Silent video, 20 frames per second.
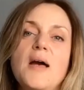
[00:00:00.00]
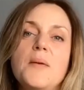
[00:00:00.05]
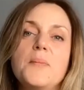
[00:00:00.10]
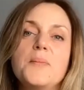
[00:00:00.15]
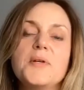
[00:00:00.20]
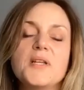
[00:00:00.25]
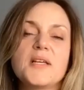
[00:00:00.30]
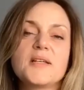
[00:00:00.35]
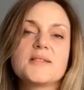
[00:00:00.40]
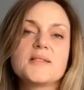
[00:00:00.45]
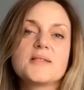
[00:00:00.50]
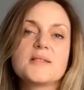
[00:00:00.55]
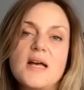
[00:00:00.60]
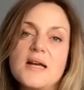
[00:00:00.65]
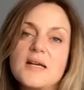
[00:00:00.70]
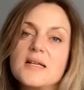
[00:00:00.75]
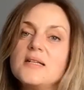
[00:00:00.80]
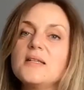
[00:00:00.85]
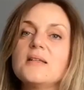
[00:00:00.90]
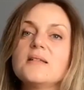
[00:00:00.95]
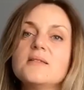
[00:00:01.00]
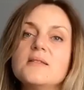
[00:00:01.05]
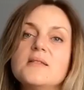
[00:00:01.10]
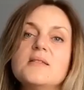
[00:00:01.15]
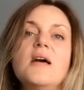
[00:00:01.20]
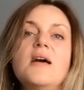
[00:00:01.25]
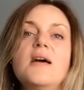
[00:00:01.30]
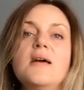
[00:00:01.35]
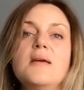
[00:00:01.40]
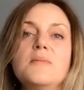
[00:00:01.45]
have happened exactly
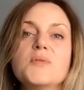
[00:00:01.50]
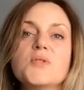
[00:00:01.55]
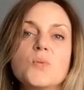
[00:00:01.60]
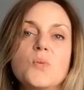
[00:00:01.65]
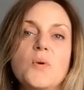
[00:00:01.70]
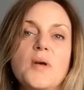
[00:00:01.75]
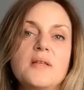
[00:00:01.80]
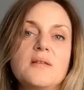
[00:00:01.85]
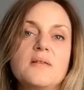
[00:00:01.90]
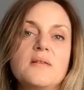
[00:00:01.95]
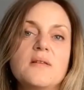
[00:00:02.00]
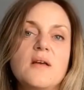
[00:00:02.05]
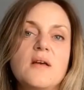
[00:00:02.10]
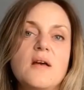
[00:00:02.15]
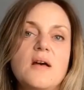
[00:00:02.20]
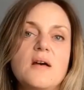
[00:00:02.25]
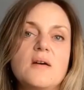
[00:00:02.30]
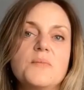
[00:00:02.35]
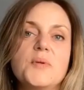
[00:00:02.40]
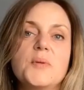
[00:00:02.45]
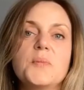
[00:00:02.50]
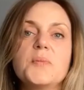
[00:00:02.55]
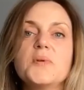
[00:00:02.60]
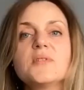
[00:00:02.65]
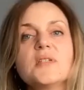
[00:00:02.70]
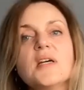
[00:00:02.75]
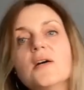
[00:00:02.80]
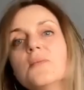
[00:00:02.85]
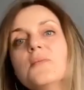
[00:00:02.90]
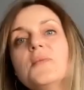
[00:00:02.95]
in times when
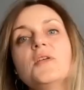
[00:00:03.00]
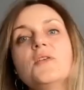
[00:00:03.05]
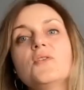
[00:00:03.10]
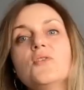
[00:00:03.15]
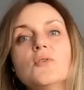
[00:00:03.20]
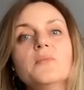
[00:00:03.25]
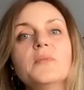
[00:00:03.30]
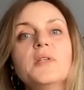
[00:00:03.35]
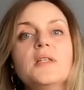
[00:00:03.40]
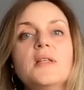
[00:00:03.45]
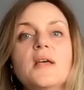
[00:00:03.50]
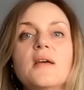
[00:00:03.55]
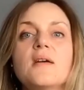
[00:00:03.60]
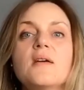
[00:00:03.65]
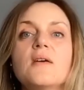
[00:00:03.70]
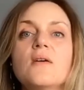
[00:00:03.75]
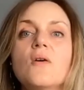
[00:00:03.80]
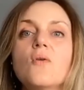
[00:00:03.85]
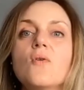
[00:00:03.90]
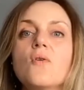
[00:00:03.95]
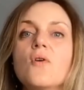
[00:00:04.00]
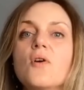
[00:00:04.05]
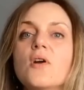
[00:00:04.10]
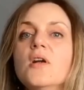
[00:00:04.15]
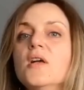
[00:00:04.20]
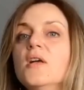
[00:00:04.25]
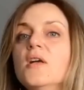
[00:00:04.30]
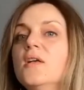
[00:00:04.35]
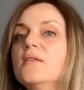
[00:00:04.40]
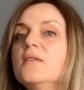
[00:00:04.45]
people tell me don't be there,
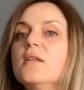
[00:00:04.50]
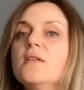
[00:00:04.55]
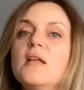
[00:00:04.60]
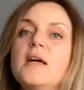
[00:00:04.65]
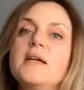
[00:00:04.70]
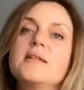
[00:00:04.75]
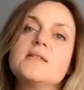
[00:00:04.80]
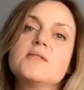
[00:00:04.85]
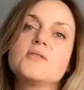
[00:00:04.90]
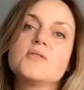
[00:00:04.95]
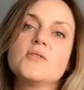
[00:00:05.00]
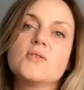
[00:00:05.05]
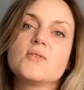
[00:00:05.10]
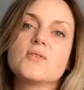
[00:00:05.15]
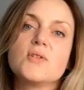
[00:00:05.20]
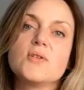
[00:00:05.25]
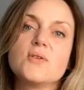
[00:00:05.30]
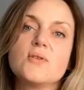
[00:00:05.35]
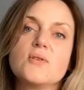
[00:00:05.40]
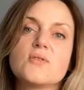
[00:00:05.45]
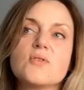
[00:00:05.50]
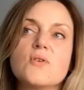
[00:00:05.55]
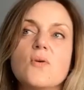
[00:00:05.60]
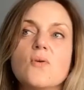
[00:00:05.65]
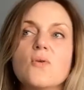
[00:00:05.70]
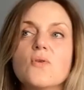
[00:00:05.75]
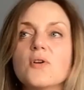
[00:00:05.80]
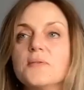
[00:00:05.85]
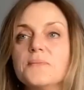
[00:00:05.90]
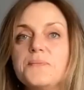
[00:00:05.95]
or the light is not good,
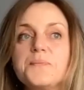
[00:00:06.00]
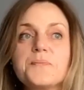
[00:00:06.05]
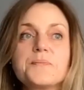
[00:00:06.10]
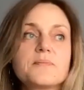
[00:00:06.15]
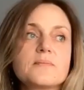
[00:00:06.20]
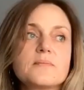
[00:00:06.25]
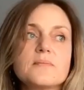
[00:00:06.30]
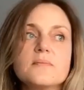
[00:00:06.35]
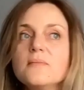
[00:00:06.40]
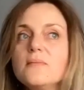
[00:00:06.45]
or